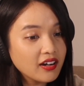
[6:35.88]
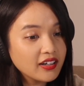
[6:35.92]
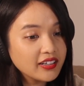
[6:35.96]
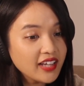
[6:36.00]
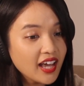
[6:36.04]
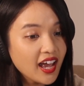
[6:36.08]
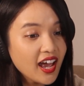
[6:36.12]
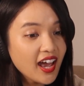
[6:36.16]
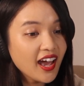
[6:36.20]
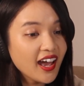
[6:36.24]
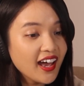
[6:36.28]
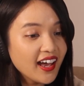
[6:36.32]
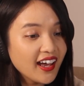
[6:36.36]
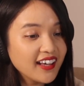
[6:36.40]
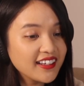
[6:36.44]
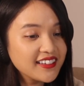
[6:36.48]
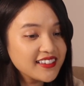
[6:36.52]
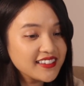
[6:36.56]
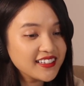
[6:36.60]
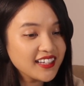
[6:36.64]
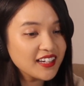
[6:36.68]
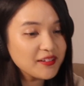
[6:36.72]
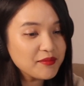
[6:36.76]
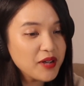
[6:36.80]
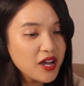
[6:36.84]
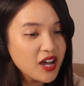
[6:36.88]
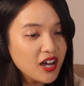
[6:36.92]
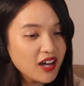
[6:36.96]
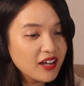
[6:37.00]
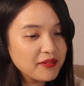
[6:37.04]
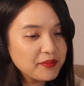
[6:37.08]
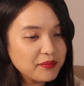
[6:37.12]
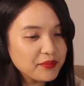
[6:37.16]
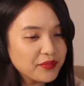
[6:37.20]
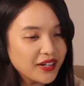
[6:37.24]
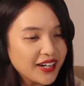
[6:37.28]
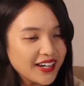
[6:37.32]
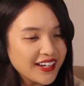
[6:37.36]
Yes, come
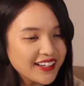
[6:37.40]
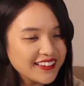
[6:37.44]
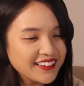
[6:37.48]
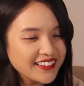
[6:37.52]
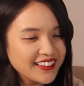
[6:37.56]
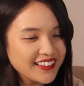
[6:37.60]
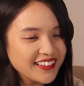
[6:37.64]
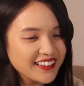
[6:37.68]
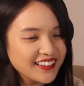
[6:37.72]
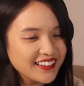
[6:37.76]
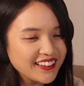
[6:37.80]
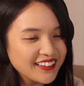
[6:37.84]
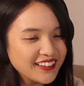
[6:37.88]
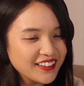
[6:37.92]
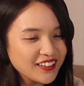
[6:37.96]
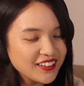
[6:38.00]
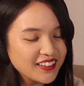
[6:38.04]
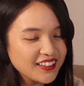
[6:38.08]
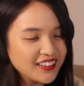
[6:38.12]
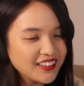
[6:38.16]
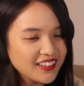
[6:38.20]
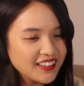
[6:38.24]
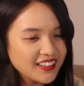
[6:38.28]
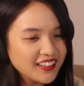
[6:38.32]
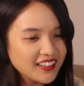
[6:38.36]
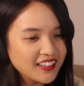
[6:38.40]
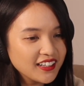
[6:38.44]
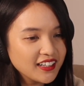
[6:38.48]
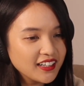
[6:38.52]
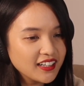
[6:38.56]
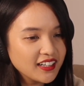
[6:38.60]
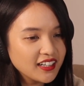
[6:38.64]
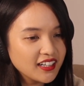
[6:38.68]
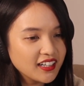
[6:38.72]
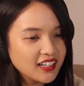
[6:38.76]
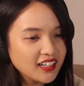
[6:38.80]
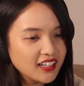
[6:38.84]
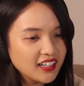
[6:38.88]
on, break the...
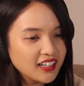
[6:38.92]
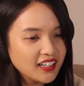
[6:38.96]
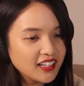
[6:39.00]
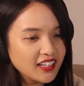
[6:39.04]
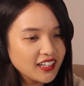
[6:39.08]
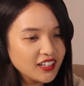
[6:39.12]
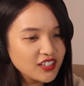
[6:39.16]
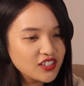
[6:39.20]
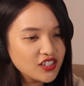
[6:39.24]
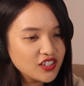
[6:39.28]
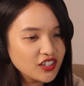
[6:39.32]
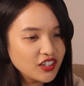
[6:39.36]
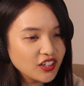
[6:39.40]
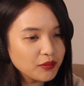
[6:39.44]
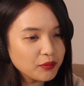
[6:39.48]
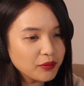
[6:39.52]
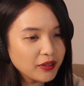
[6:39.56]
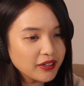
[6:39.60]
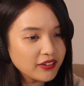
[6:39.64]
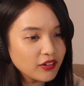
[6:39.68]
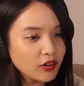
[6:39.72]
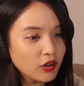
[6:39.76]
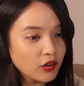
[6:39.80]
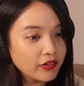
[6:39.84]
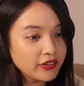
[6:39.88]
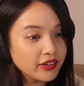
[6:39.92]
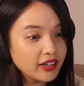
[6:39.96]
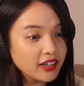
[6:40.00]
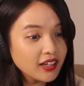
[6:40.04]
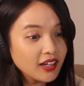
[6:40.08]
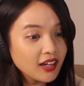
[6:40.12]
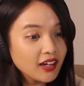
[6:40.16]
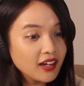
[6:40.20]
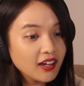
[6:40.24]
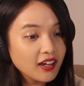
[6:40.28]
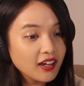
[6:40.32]
Is she gonna break the whole thing?